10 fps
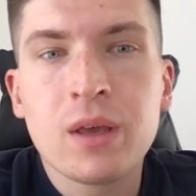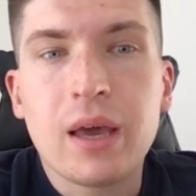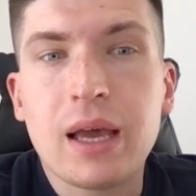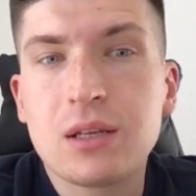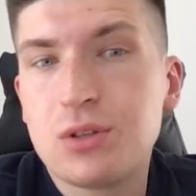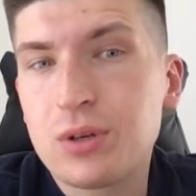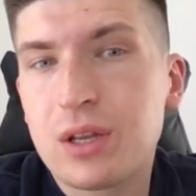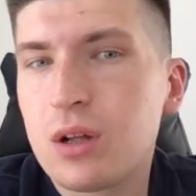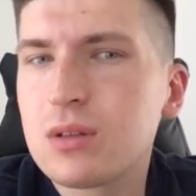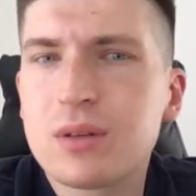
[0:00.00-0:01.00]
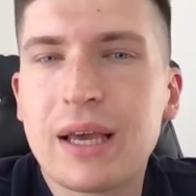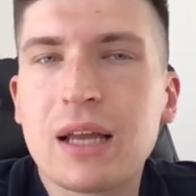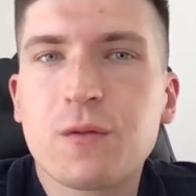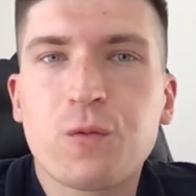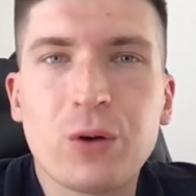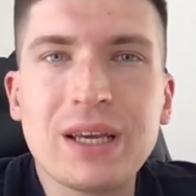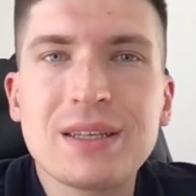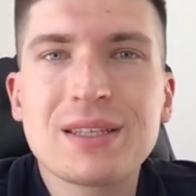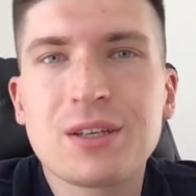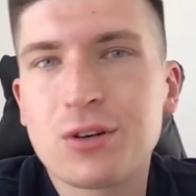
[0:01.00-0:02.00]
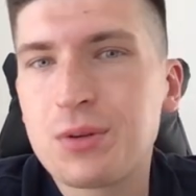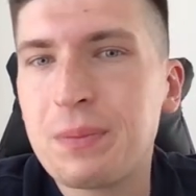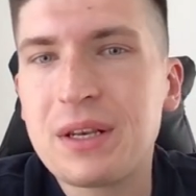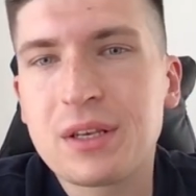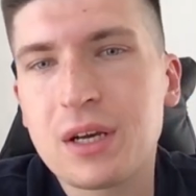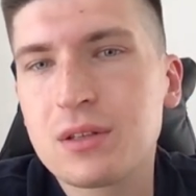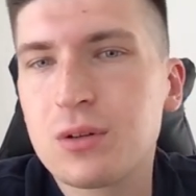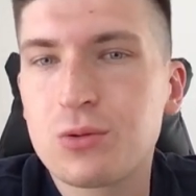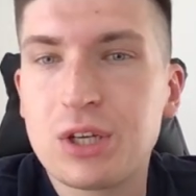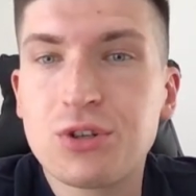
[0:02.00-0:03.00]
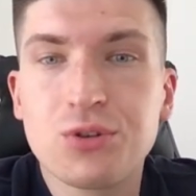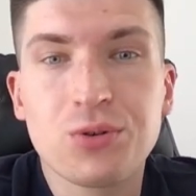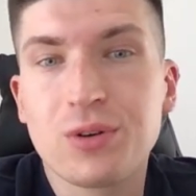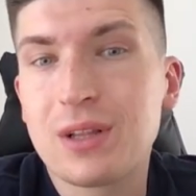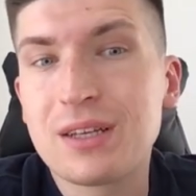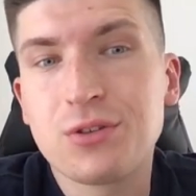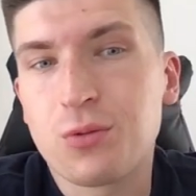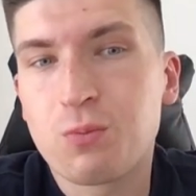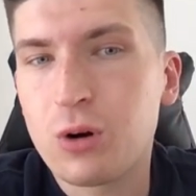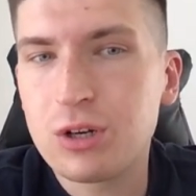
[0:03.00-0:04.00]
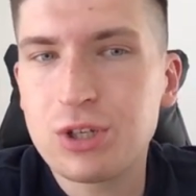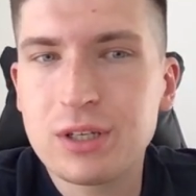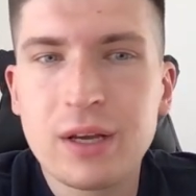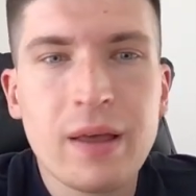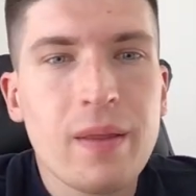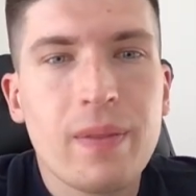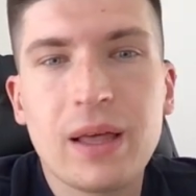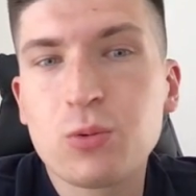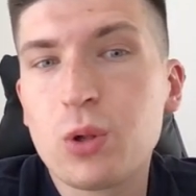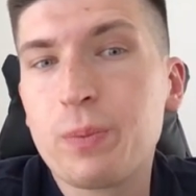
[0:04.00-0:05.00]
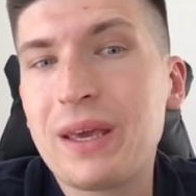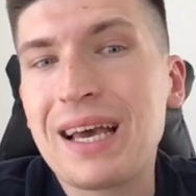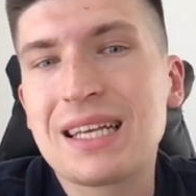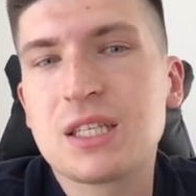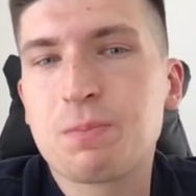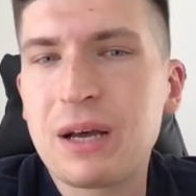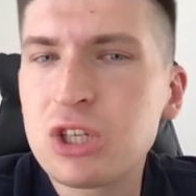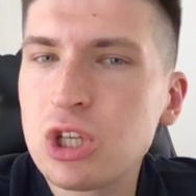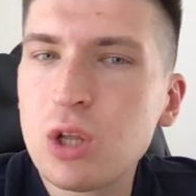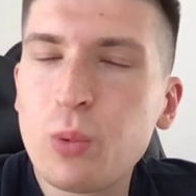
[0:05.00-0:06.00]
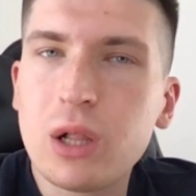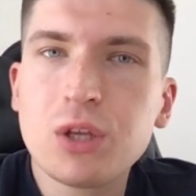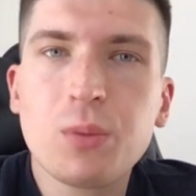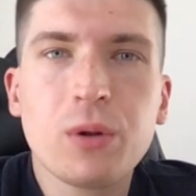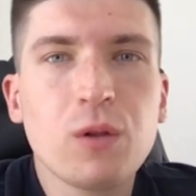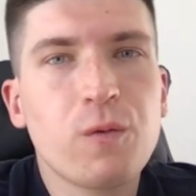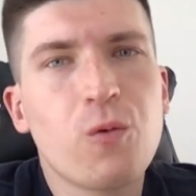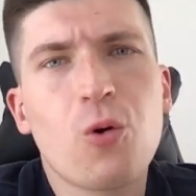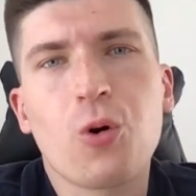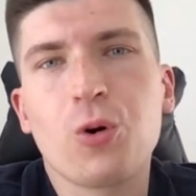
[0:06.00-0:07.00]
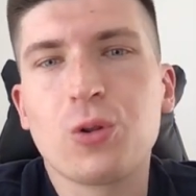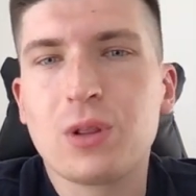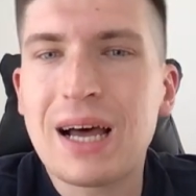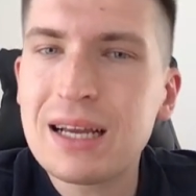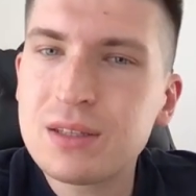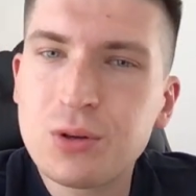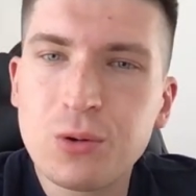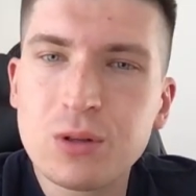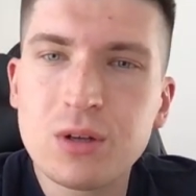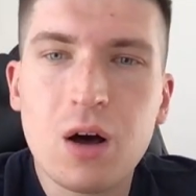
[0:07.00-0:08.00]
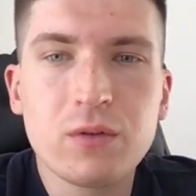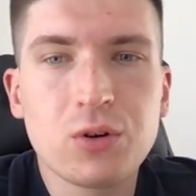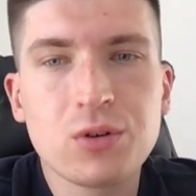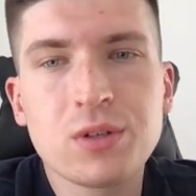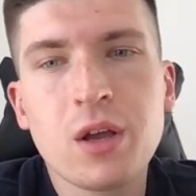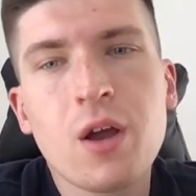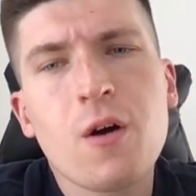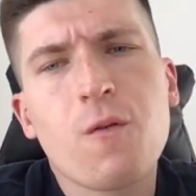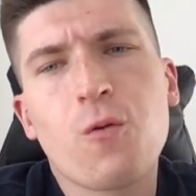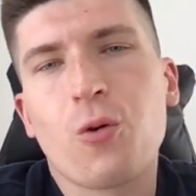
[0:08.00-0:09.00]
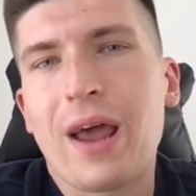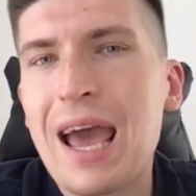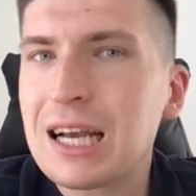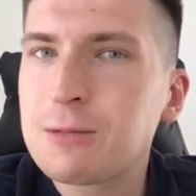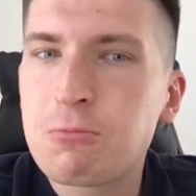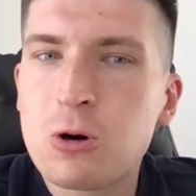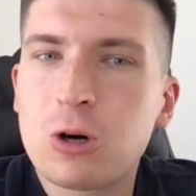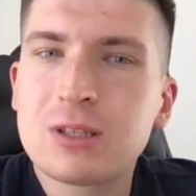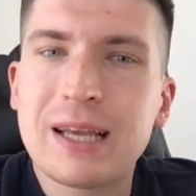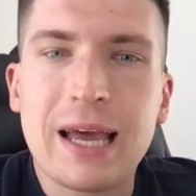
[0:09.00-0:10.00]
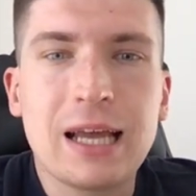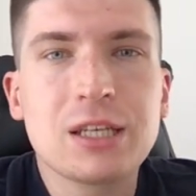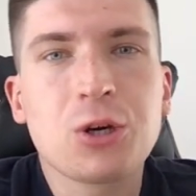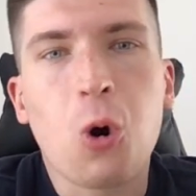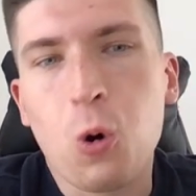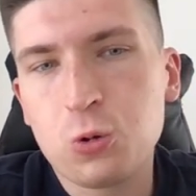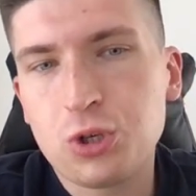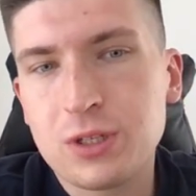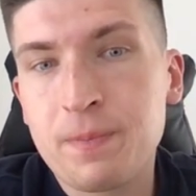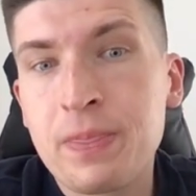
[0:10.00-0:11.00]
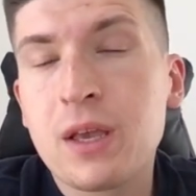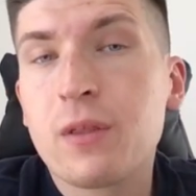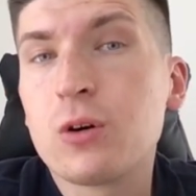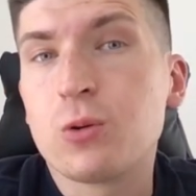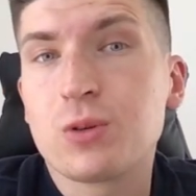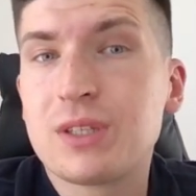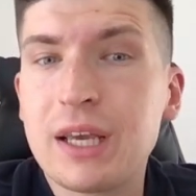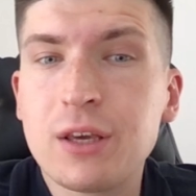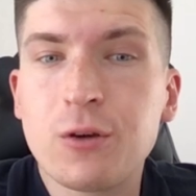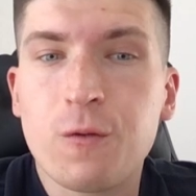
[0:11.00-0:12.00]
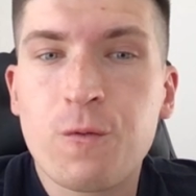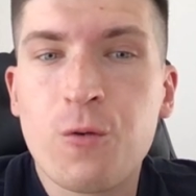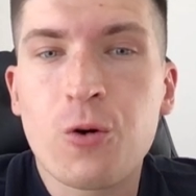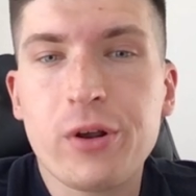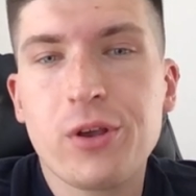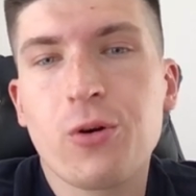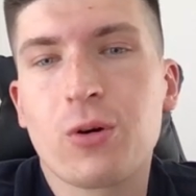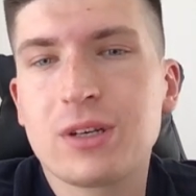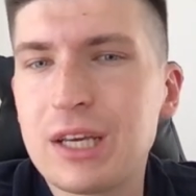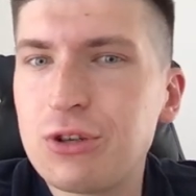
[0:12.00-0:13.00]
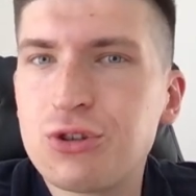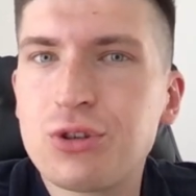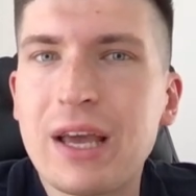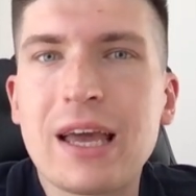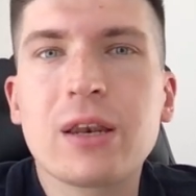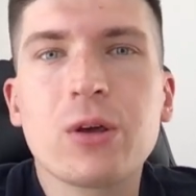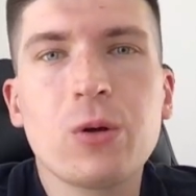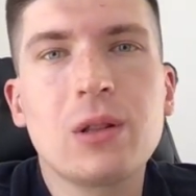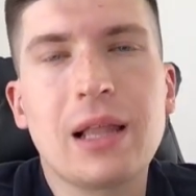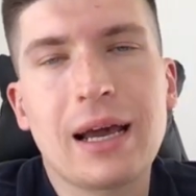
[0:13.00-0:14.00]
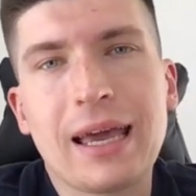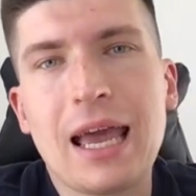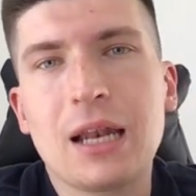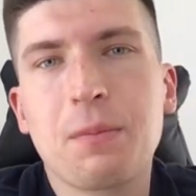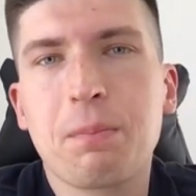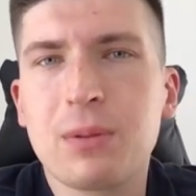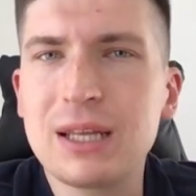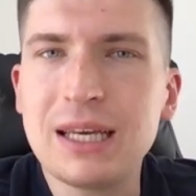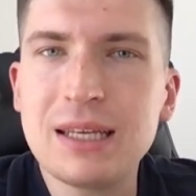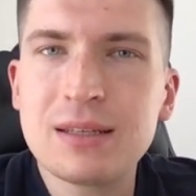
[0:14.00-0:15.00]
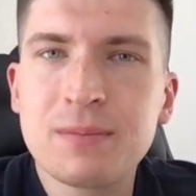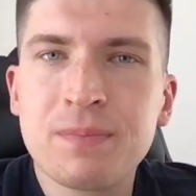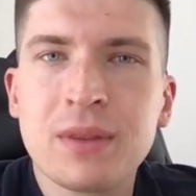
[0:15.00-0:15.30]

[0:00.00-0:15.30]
And you can also get a free 30-minute consultation to analyze your project that will be especially valuable for online schools owners, for experts and coaches. So thank you for your attention and good luck. And please